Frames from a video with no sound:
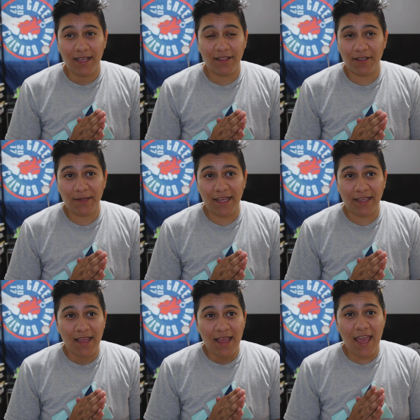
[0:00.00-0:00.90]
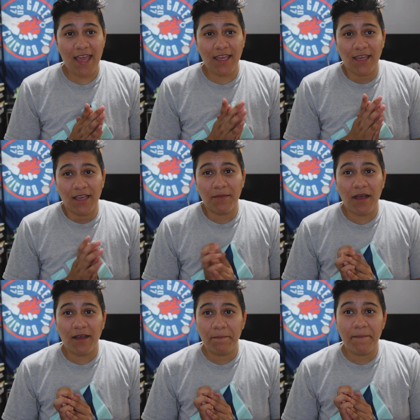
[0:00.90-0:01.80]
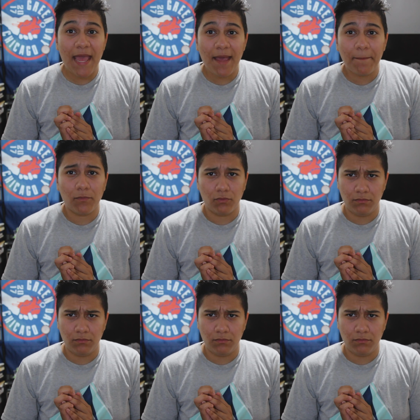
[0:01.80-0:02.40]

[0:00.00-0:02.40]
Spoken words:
And they're gonna be like, hey, Matt,